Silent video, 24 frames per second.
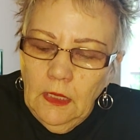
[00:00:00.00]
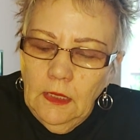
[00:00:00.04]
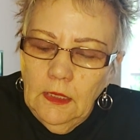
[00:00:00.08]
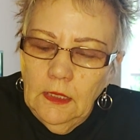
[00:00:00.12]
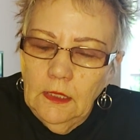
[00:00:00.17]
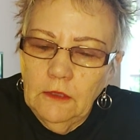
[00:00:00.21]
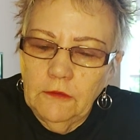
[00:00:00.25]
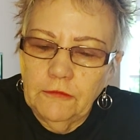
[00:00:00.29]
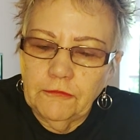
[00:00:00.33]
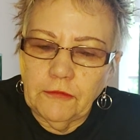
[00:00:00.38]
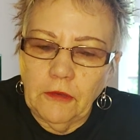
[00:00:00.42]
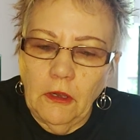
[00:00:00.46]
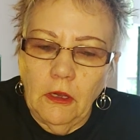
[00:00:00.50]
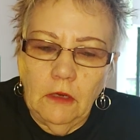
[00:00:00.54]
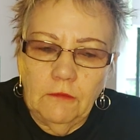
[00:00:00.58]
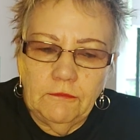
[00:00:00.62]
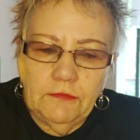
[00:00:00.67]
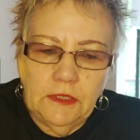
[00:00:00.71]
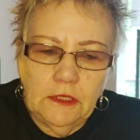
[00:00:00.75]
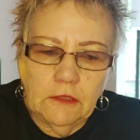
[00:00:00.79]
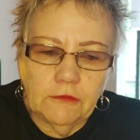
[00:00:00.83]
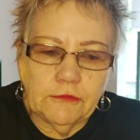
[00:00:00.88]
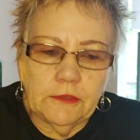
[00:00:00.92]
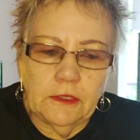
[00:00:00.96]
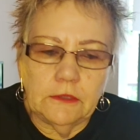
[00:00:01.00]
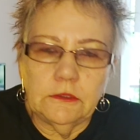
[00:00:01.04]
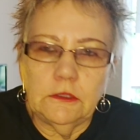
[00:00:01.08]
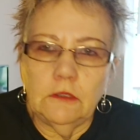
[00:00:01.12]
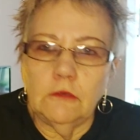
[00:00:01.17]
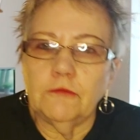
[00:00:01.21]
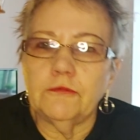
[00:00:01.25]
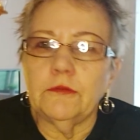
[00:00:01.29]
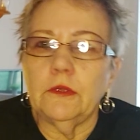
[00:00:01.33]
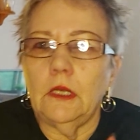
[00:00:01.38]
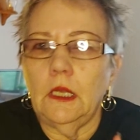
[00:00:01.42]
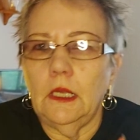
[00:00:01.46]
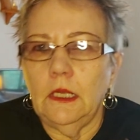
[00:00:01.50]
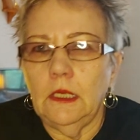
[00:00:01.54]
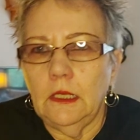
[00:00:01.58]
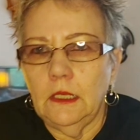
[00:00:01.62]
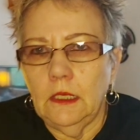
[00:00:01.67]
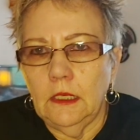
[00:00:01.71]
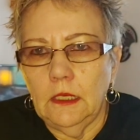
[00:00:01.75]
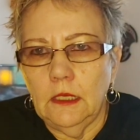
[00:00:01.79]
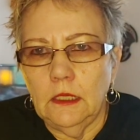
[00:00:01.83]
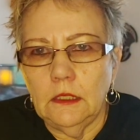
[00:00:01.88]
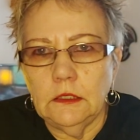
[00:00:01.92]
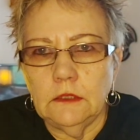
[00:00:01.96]
it's obvious that there's a
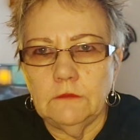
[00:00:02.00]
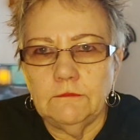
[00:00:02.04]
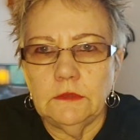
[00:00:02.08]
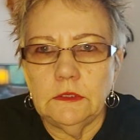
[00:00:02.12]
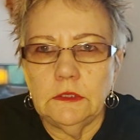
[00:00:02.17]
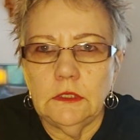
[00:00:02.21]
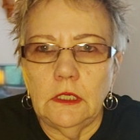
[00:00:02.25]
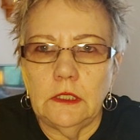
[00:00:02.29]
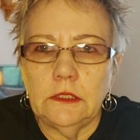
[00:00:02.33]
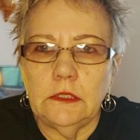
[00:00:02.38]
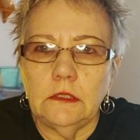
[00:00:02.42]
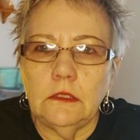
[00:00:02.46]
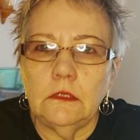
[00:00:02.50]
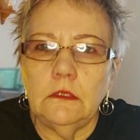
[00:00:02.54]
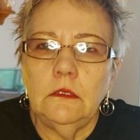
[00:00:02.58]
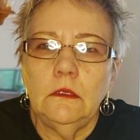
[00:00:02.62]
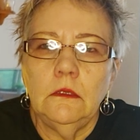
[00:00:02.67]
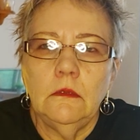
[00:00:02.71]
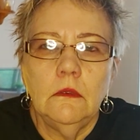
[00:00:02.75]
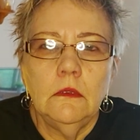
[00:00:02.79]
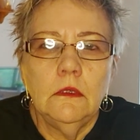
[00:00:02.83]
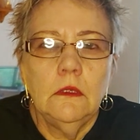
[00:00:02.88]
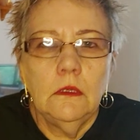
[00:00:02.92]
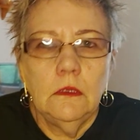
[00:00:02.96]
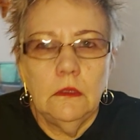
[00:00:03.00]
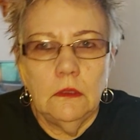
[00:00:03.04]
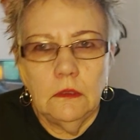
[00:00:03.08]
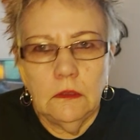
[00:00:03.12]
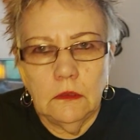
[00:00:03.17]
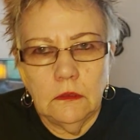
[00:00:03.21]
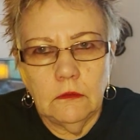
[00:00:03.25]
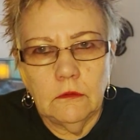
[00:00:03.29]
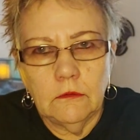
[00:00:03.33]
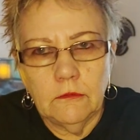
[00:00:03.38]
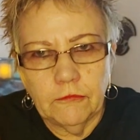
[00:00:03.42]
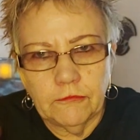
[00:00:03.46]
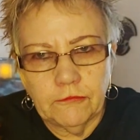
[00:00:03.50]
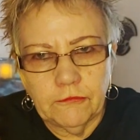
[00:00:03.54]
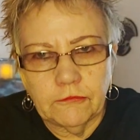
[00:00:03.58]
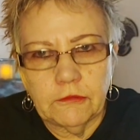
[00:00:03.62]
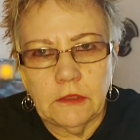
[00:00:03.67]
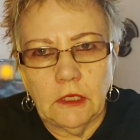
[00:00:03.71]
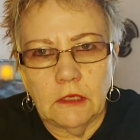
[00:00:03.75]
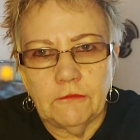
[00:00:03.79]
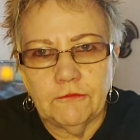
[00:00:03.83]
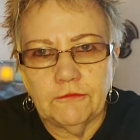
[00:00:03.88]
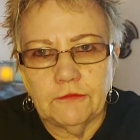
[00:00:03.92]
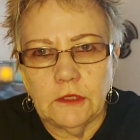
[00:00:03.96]
hell of a lot of
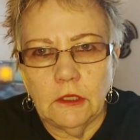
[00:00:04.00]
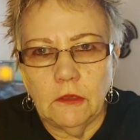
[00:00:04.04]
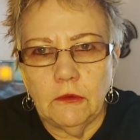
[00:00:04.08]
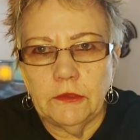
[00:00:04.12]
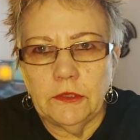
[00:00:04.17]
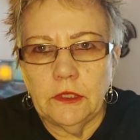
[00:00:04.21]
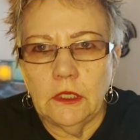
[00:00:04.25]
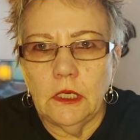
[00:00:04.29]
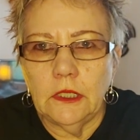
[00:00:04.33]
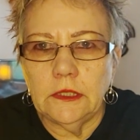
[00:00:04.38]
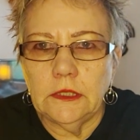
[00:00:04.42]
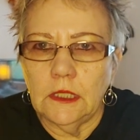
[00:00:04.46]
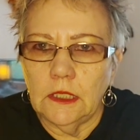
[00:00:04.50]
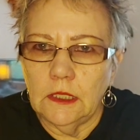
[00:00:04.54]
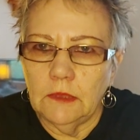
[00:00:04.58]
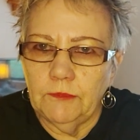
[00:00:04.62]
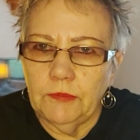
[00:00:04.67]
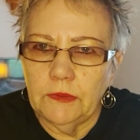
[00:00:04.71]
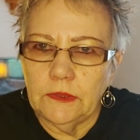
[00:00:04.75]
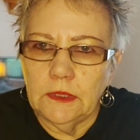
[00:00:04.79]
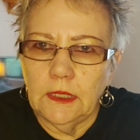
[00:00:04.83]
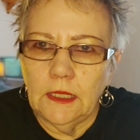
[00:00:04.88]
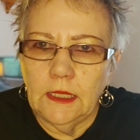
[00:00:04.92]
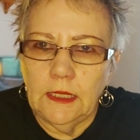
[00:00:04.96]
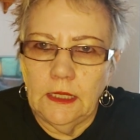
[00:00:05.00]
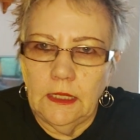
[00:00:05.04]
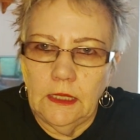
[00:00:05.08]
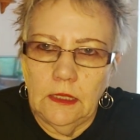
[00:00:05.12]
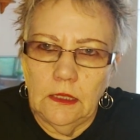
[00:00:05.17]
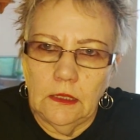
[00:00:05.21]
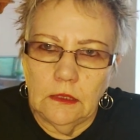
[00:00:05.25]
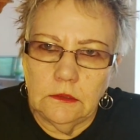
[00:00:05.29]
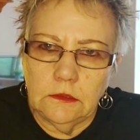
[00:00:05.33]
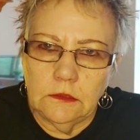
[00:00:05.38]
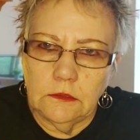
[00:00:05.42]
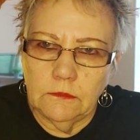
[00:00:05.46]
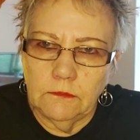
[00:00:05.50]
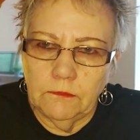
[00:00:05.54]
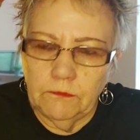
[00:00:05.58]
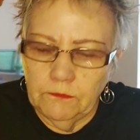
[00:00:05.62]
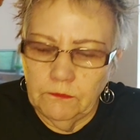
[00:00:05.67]
stuff going on up in the head.